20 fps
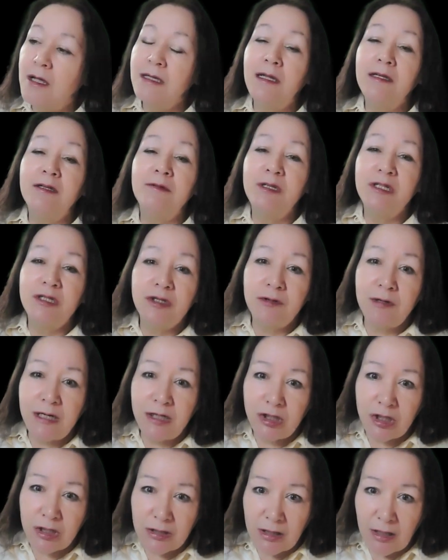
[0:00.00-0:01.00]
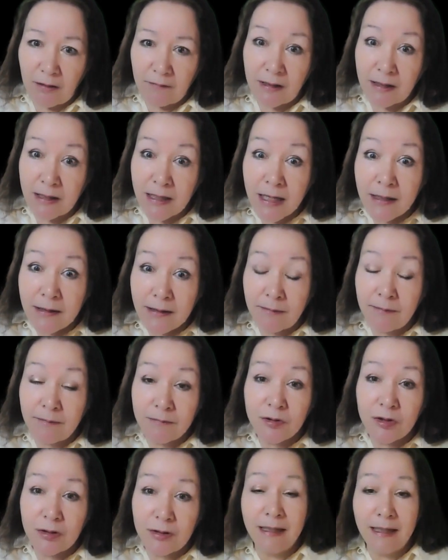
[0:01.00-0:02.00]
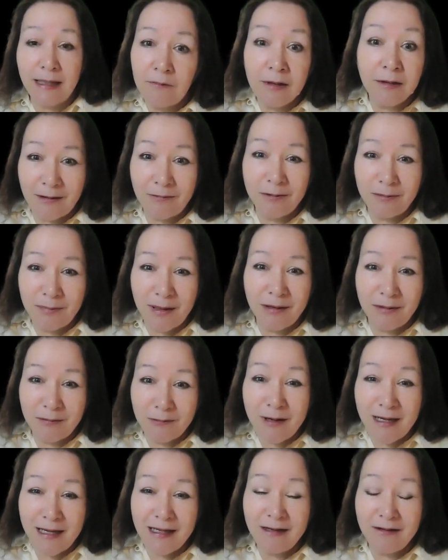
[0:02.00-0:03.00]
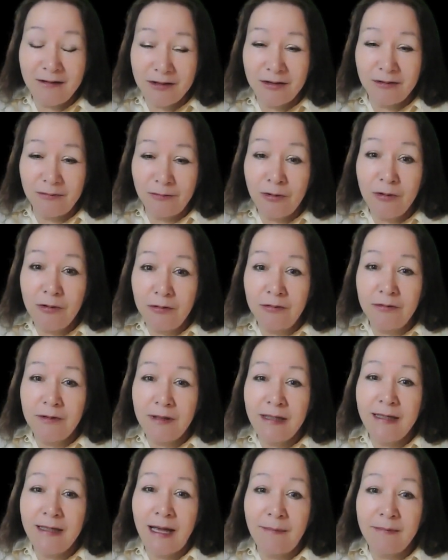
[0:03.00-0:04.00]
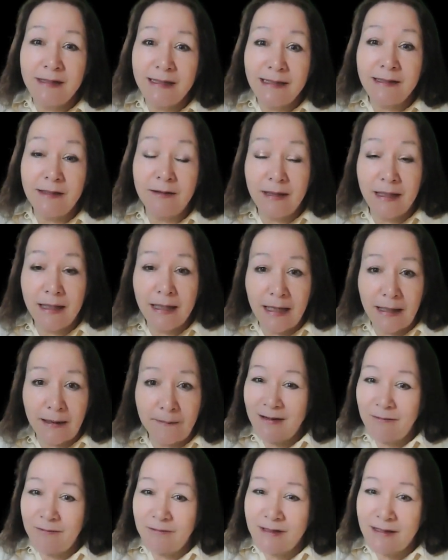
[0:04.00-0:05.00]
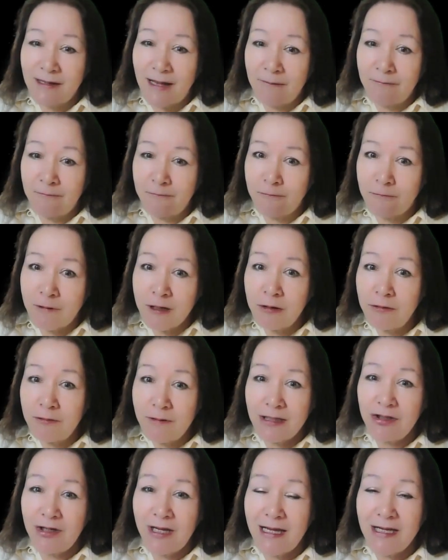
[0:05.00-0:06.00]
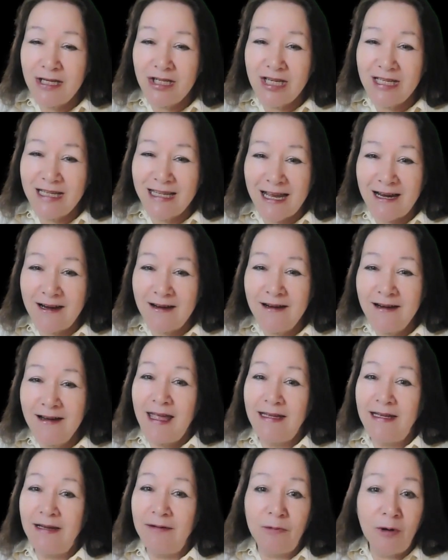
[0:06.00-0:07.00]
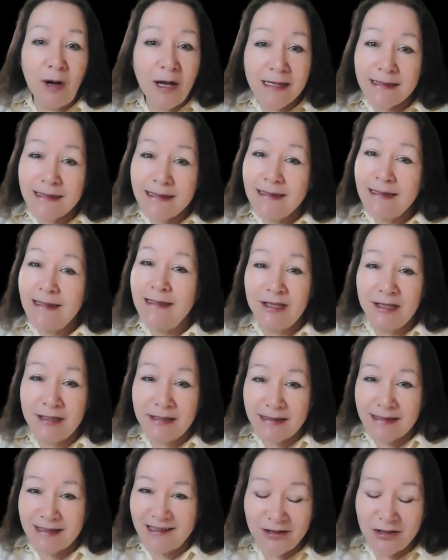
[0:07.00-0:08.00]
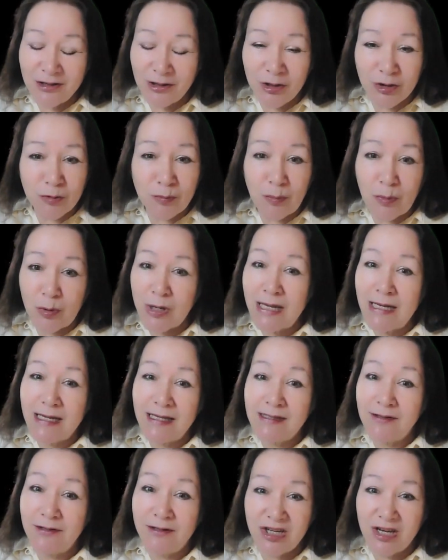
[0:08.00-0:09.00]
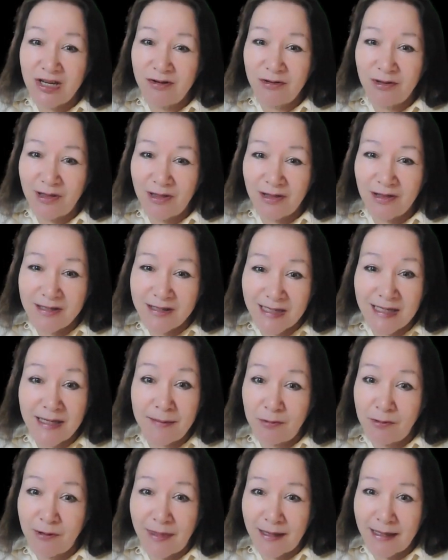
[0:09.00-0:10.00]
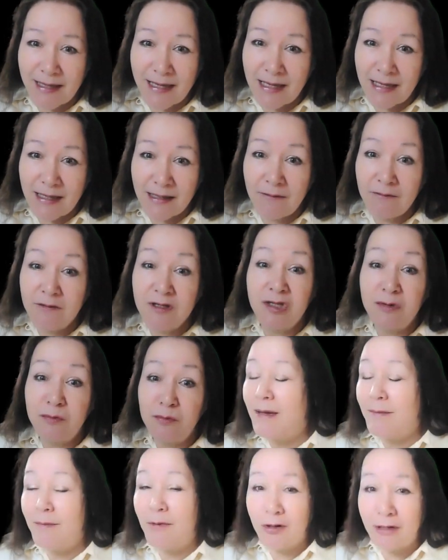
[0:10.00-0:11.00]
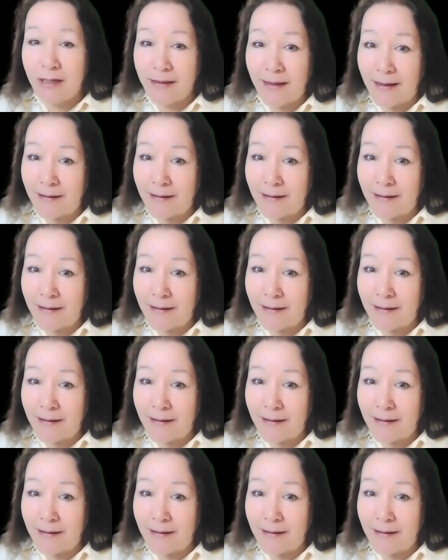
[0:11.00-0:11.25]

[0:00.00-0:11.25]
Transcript: the administration of the kingdom so that one that would be queen could rule in the absence of the king. There was a real education there, and it wasn't just to look pretty so she could sleep with the king. It was way more than